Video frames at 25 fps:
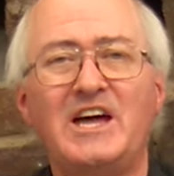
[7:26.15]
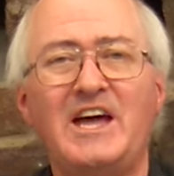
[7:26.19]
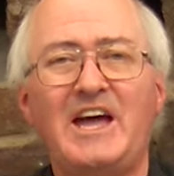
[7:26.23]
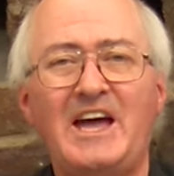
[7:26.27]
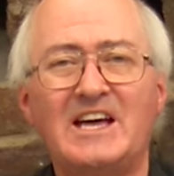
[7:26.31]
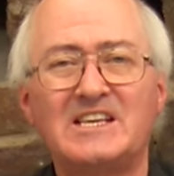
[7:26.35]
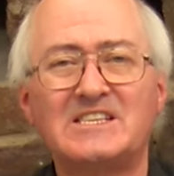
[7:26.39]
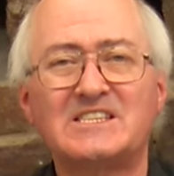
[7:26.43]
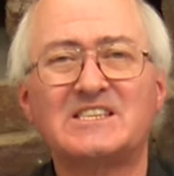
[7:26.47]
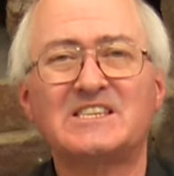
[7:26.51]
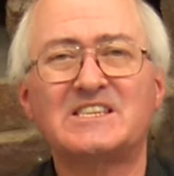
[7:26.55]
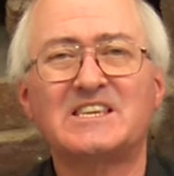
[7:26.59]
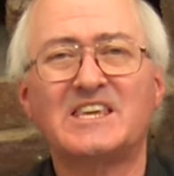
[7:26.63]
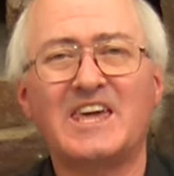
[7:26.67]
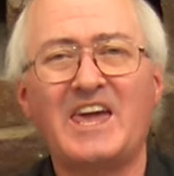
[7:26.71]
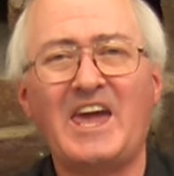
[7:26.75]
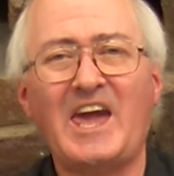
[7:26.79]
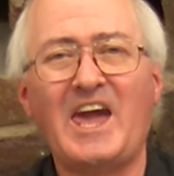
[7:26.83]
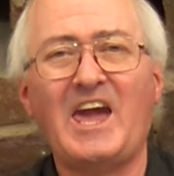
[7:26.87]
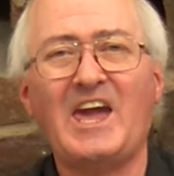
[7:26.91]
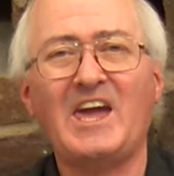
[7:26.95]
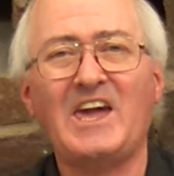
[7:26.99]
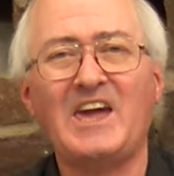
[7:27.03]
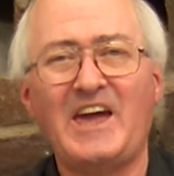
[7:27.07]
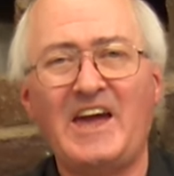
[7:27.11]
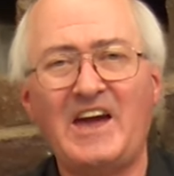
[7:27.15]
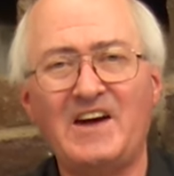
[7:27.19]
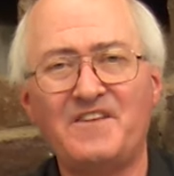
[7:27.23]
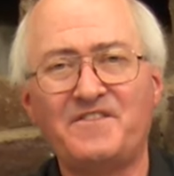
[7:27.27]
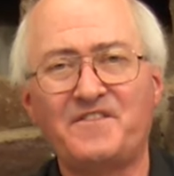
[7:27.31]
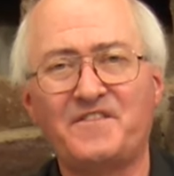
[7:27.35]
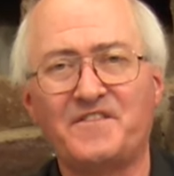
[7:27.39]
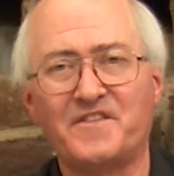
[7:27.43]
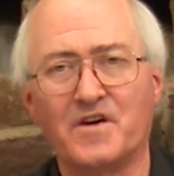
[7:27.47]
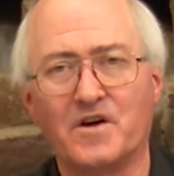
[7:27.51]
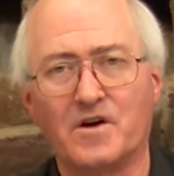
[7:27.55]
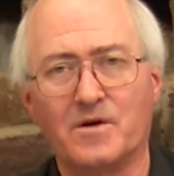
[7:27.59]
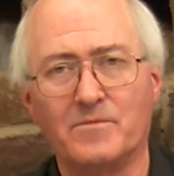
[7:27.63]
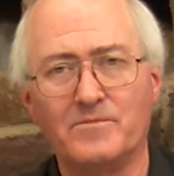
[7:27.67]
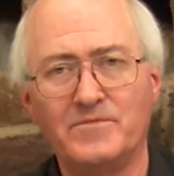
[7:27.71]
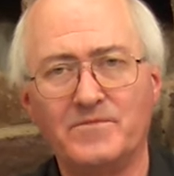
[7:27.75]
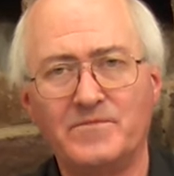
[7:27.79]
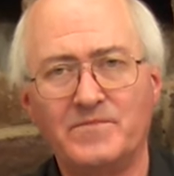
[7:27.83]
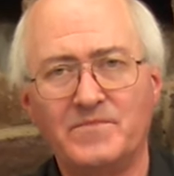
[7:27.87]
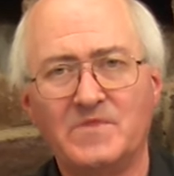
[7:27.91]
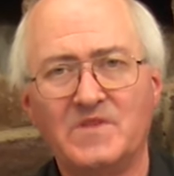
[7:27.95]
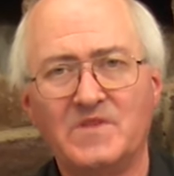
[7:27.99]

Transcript: SKF firm.